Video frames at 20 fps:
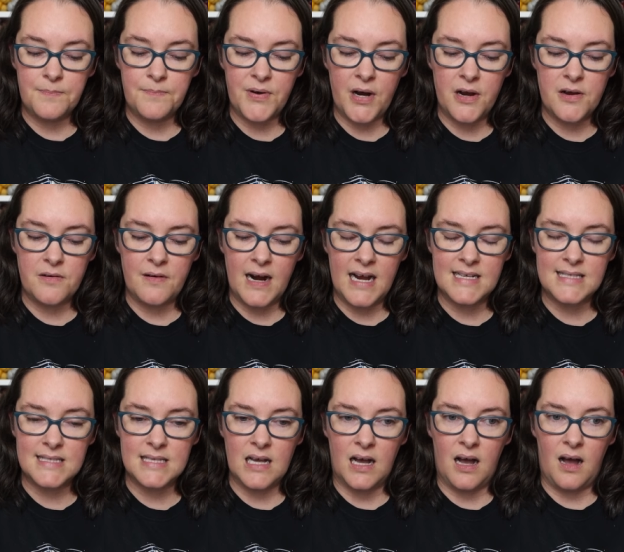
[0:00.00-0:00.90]
in
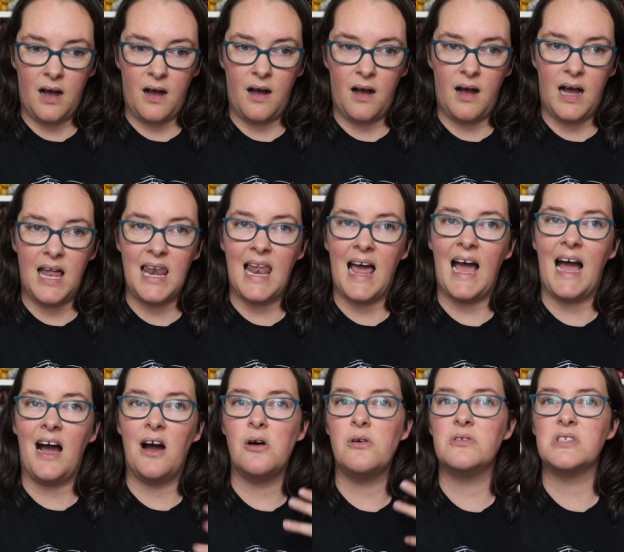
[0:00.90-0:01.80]
progress are
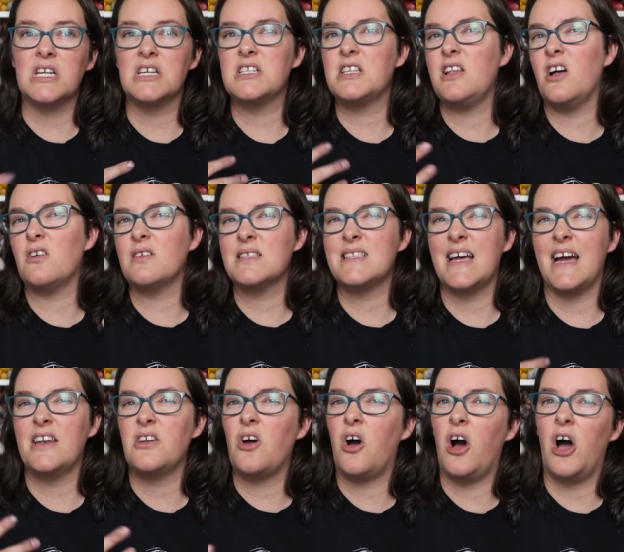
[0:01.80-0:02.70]
allowed as long as
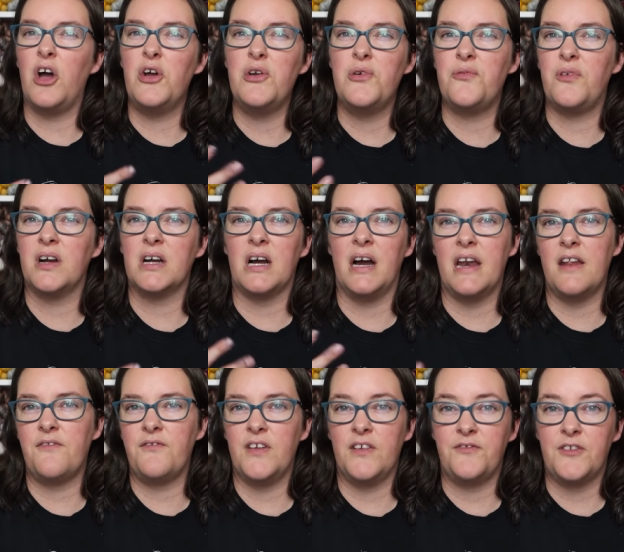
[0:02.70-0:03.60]
they're not over kind
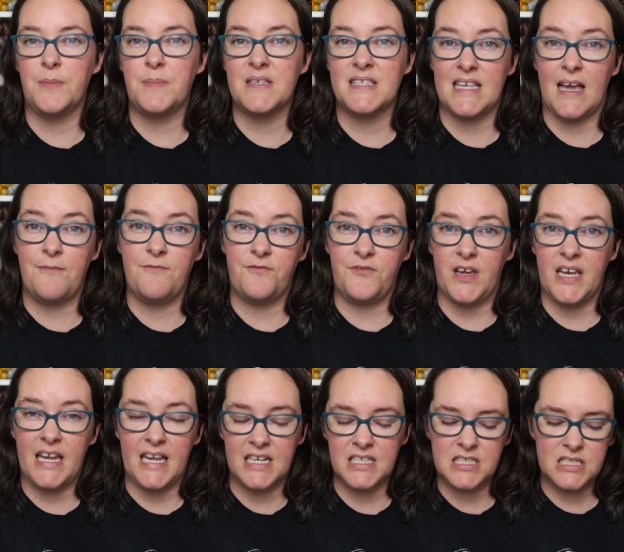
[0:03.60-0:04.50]
of 50%
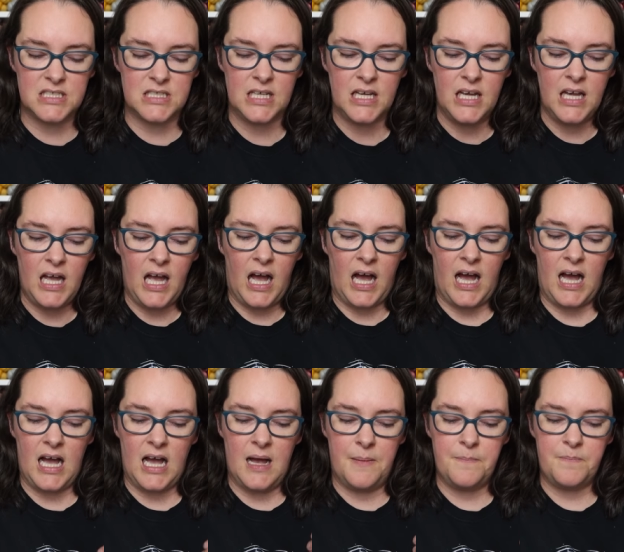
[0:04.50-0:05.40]
finished,
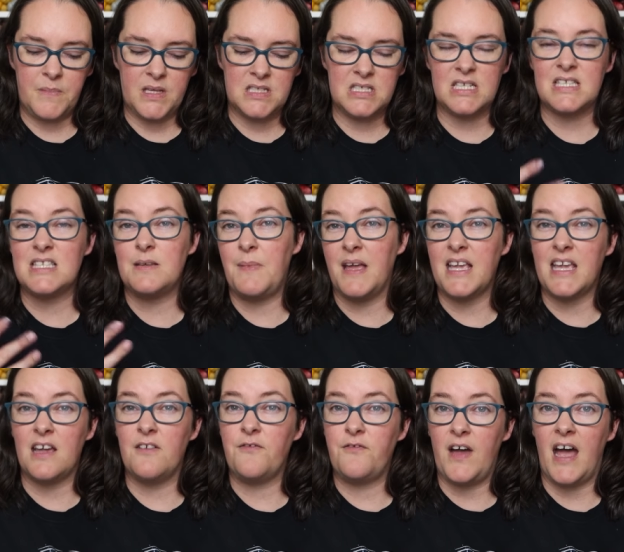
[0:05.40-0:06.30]
just to
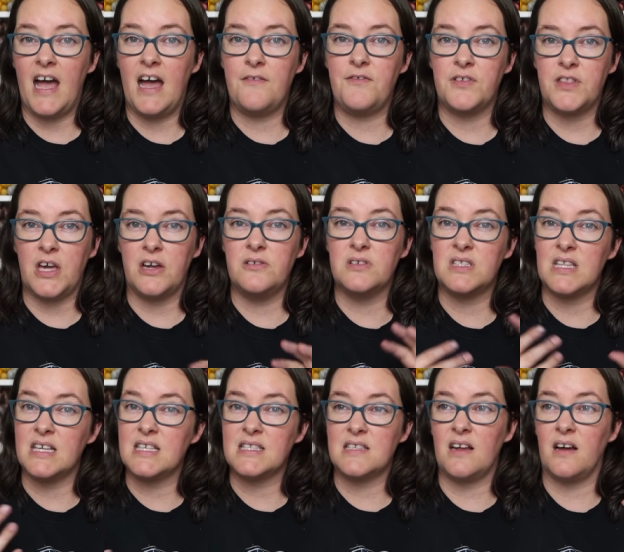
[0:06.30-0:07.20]
make it fair for those
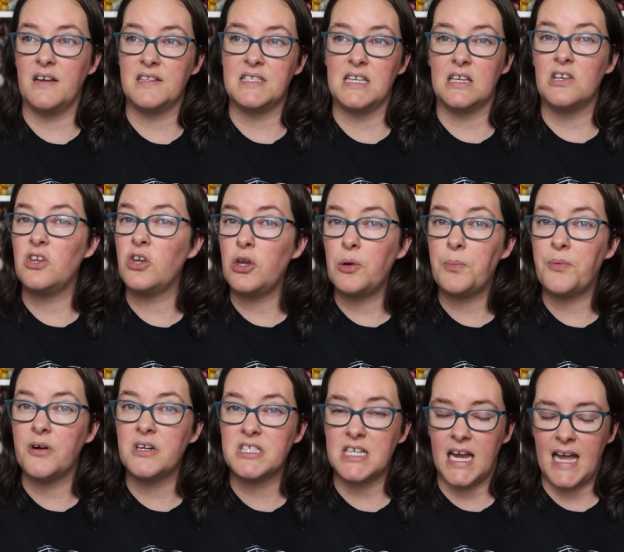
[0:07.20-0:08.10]
that are starting new
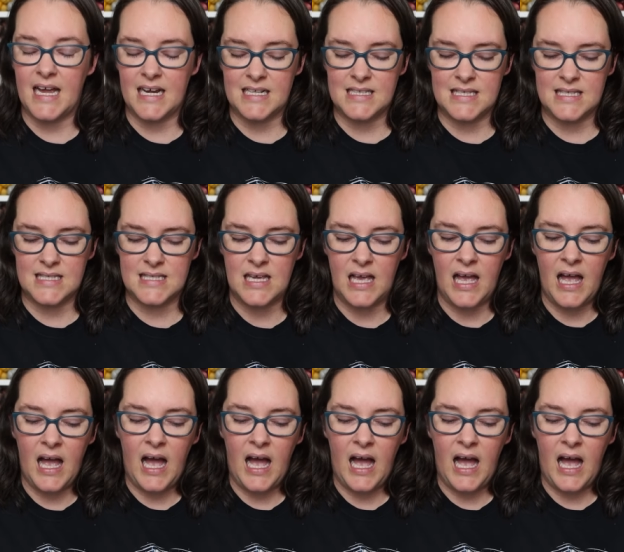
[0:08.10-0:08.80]
projects.